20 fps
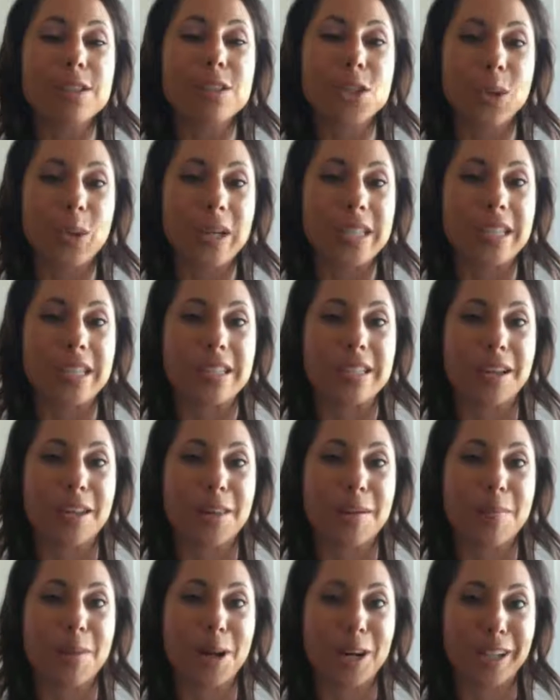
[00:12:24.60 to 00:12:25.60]
choices
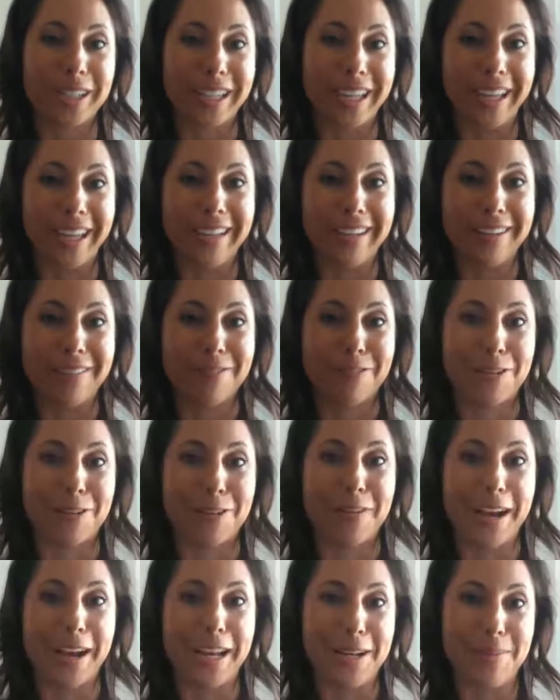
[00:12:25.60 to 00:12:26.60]
on the market for
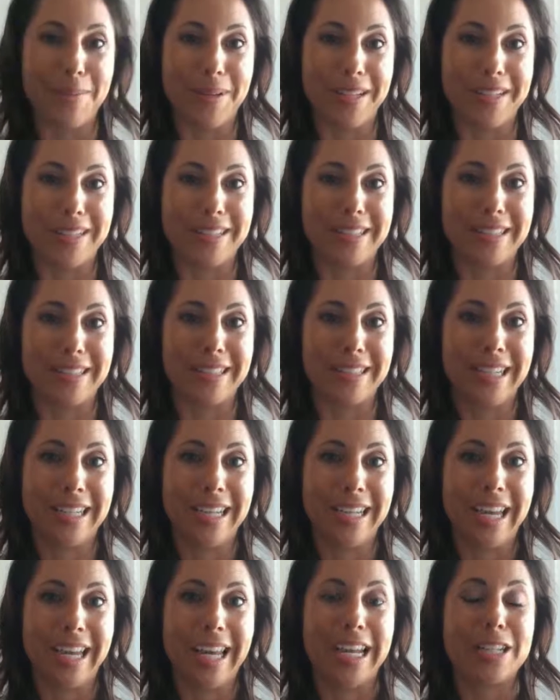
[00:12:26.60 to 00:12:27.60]
vitamins.
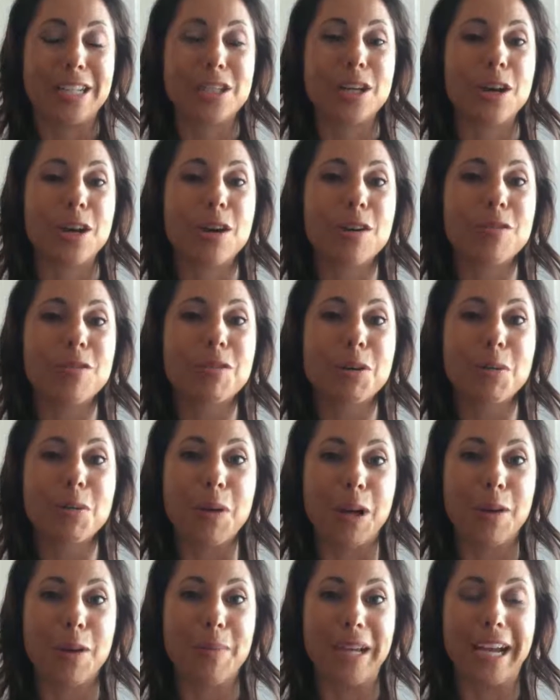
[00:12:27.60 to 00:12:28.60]
It's
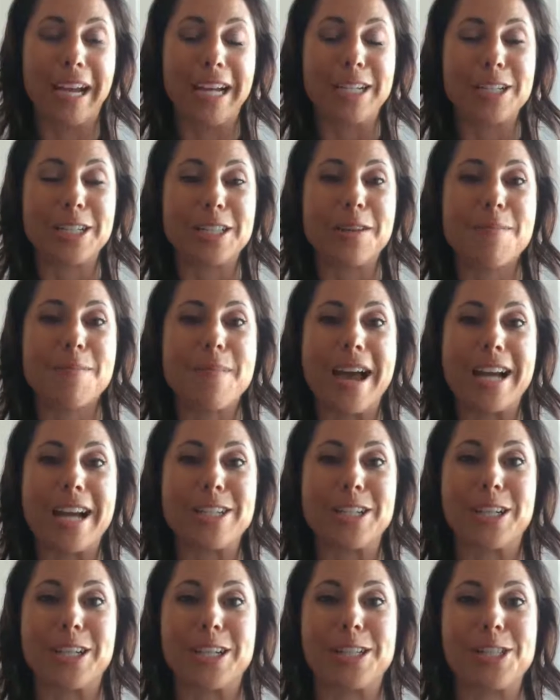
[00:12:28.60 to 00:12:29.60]
overwhelming. I just imagine
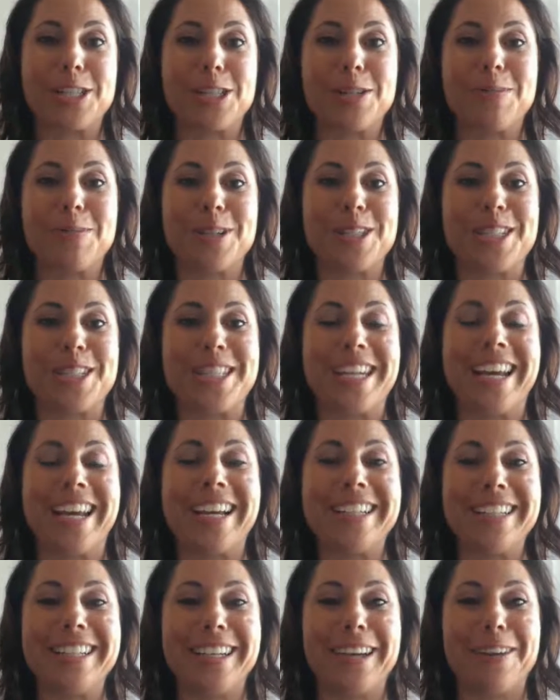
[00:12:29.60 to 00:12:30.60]
consumers
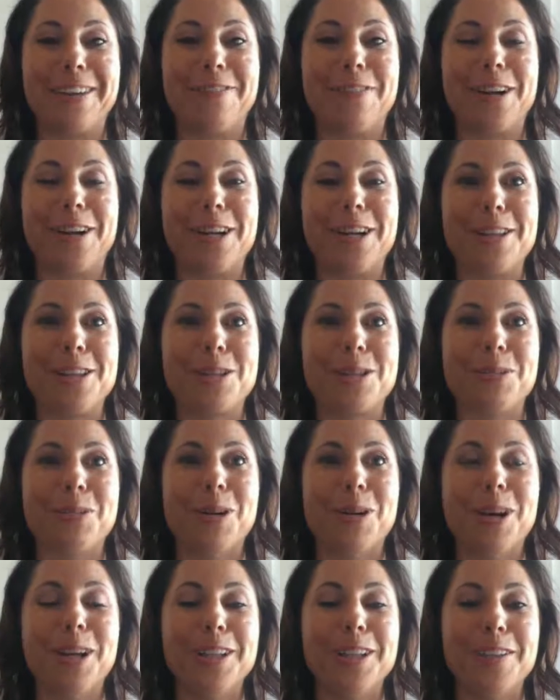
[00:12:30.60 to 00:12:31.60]
standing in front of this
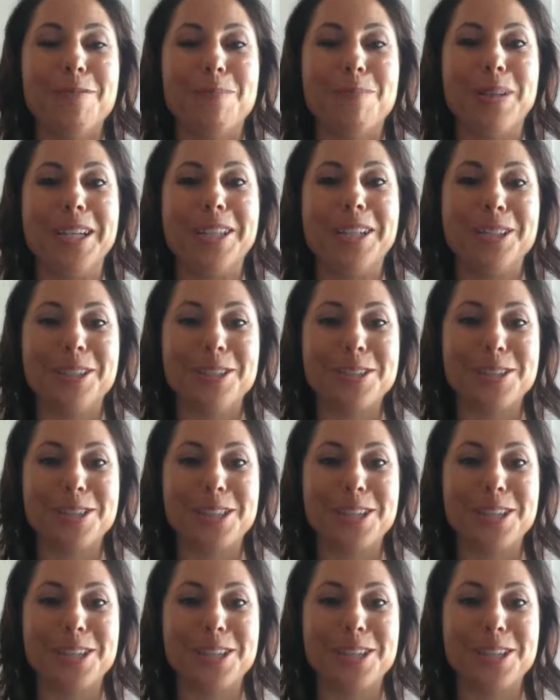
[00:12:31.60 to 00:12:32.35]
wall of pills. They